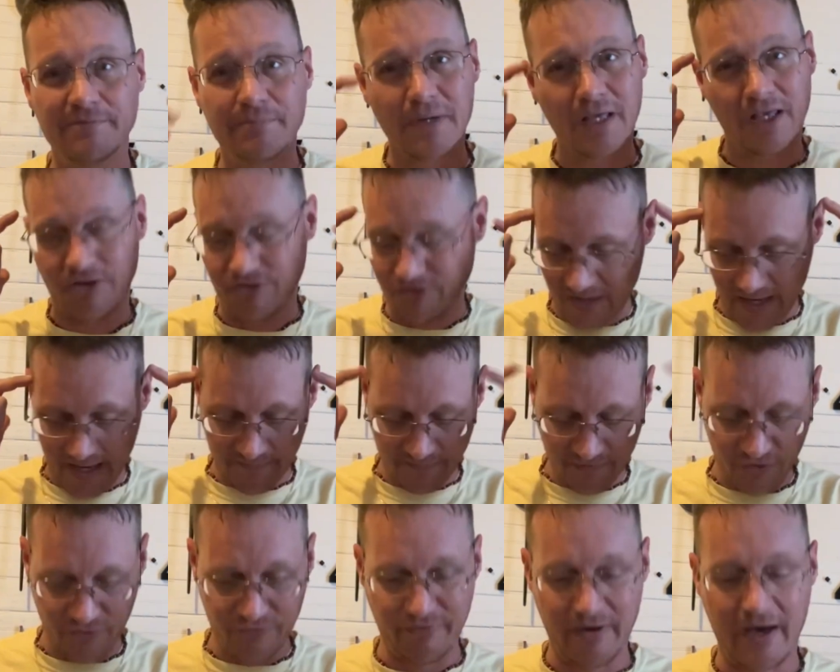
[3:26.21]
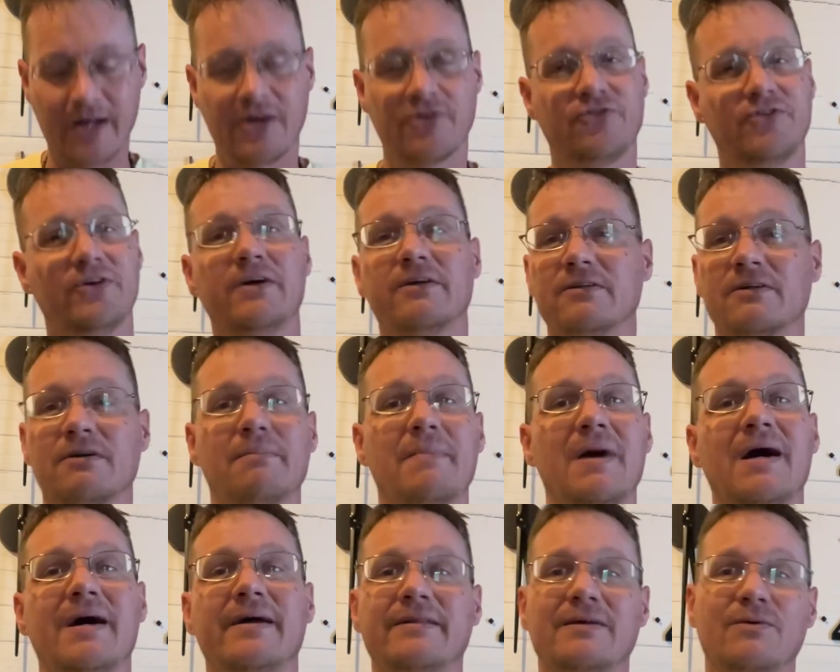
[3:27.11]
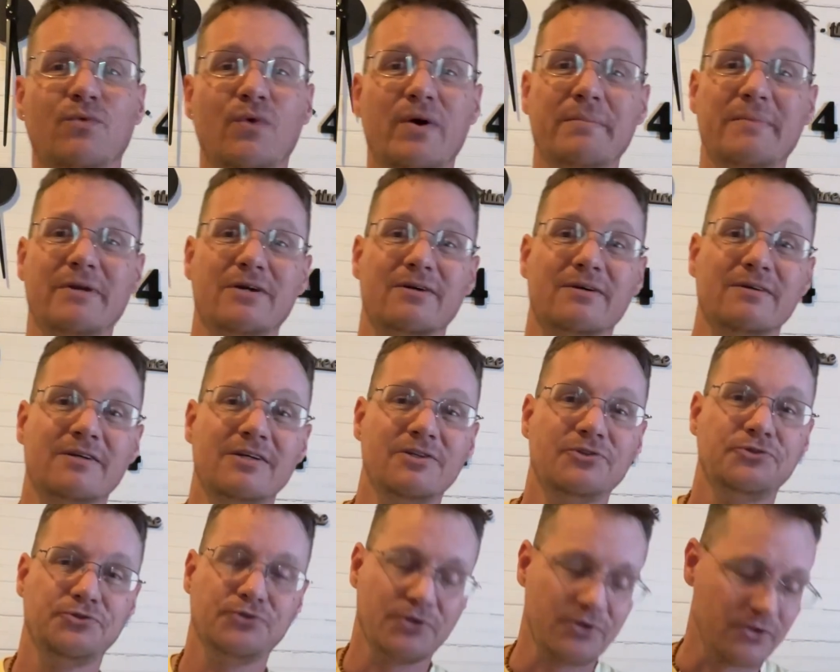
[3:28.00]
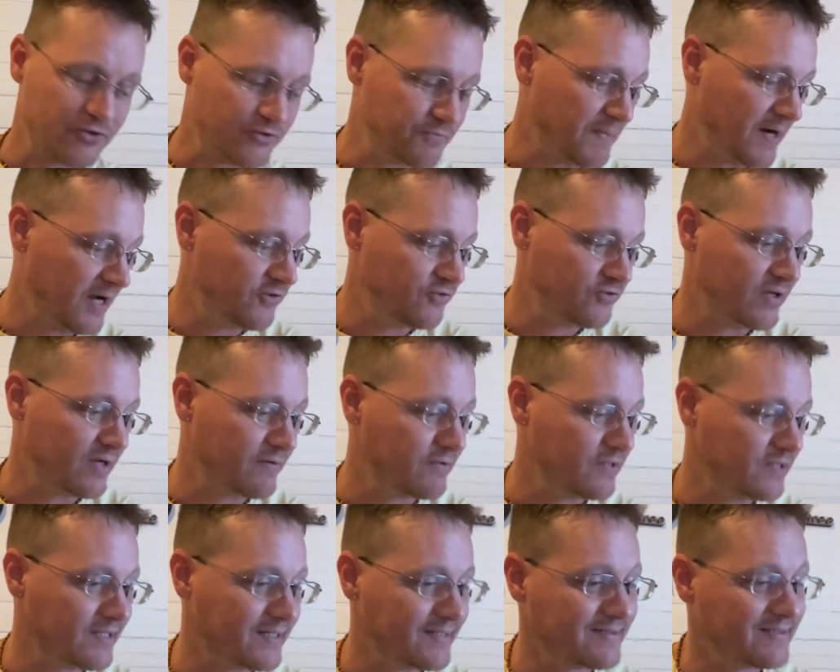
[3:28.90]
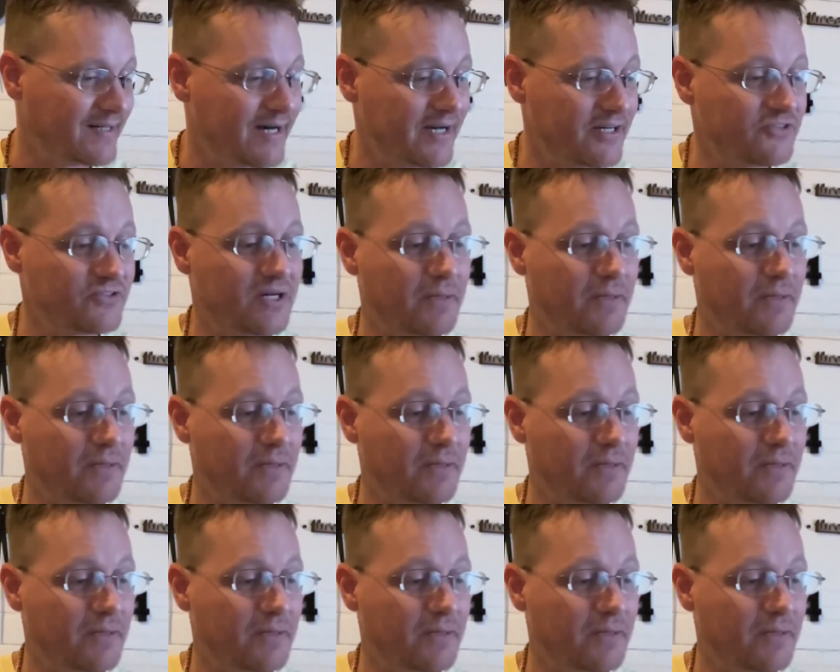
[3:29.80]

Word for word: because they have this fantasy in their mind that women are sugar, spice, and everything nice.